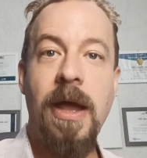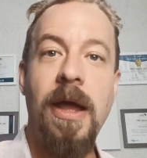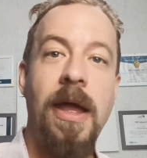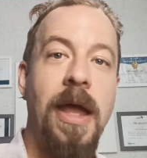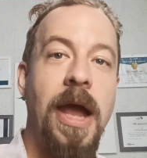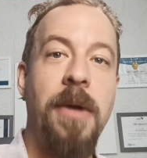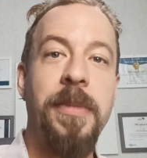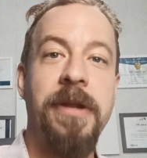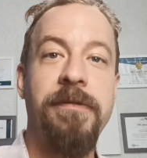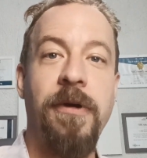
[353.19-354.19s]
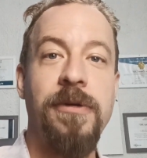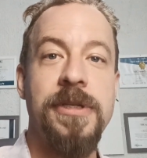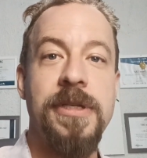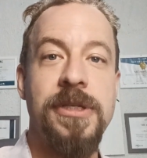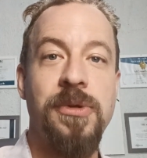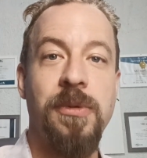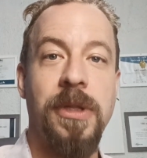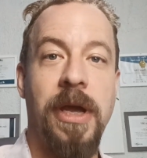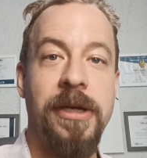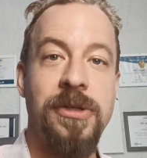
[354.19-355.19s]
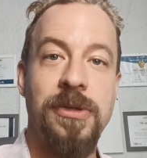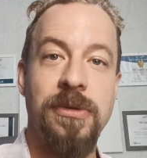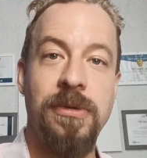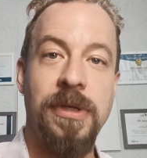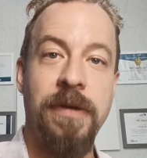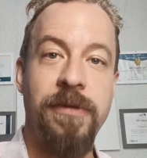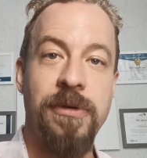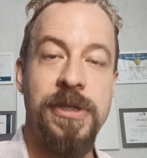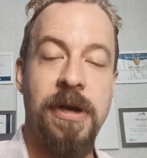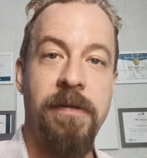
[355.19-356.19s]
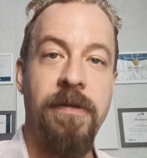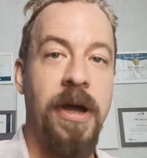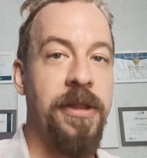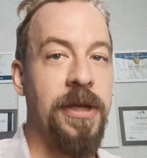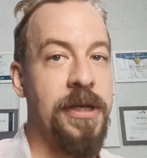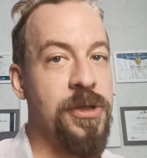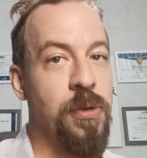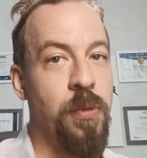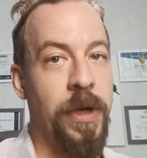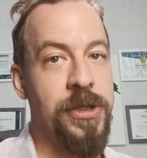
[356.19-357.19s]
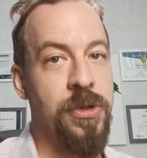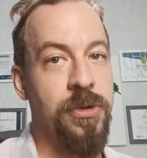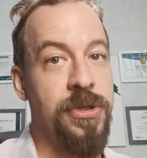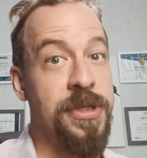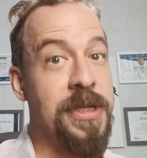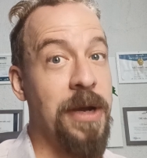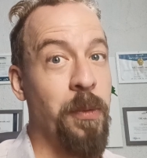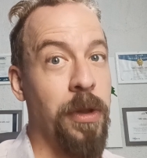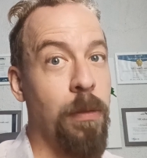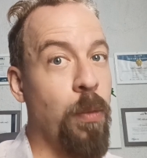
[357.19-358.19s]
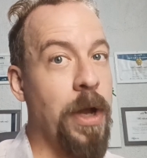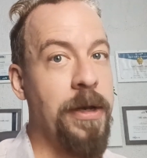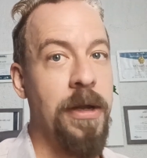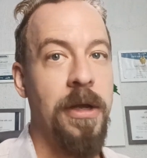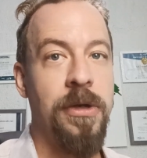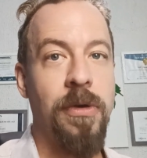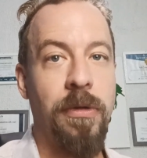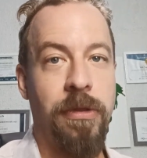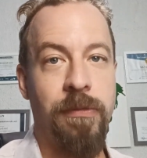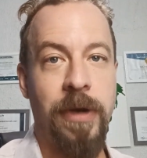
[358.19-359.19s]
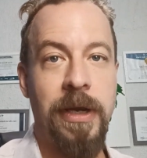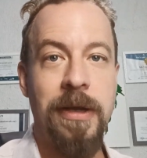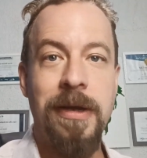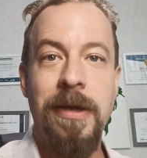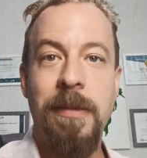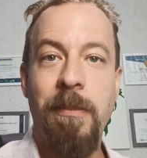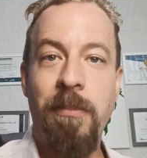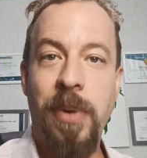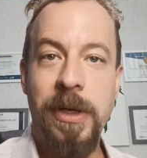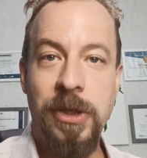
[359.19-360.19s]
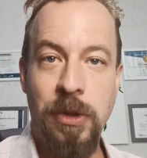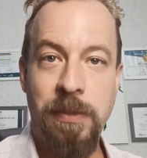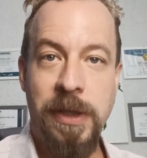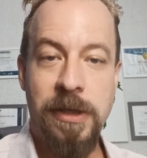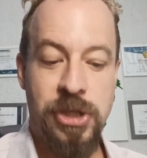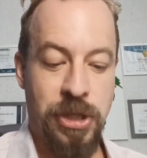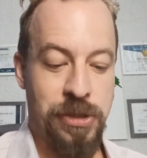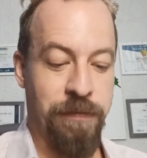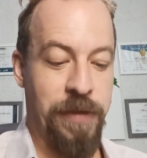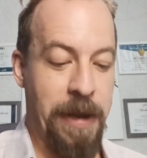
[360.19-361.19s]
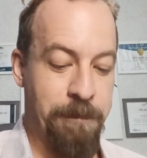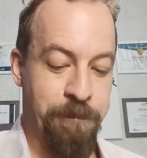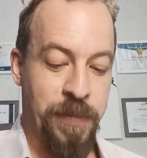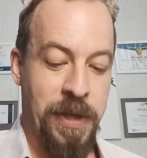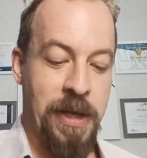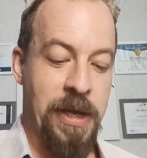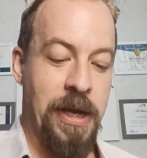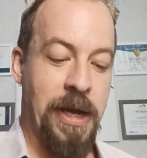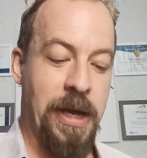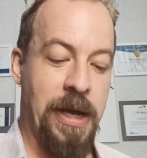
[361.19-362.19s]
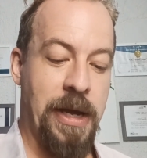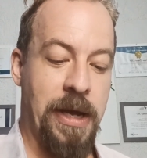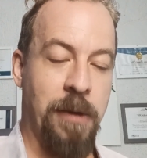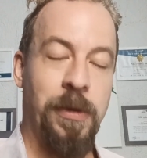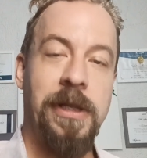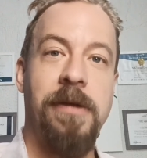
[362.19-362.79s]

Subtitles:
how many focuses you would like to give yourself. I think it's always good to start with 1, not 3, but you be the judge of that. We live